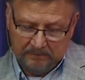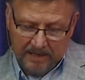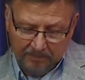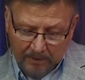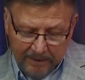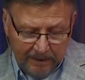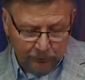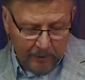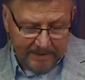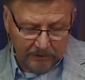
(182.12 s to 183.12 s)
that
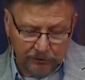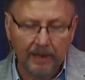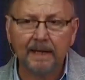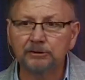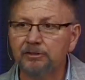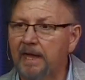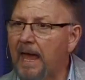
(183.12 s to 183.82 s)
believes we can change the